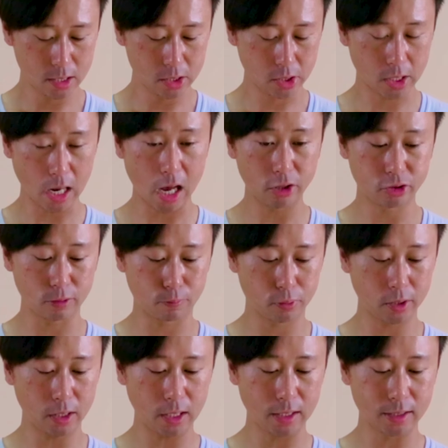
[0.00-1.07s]
you can actually
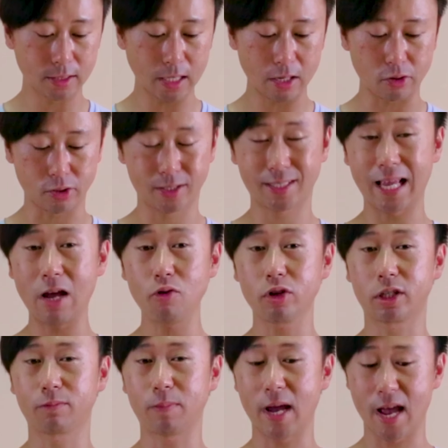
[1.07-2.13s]
put inside your
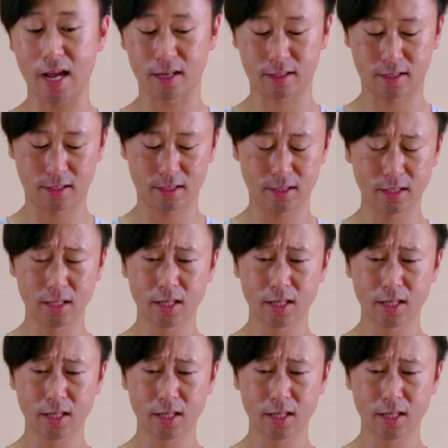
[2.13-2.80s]
sandwich bags,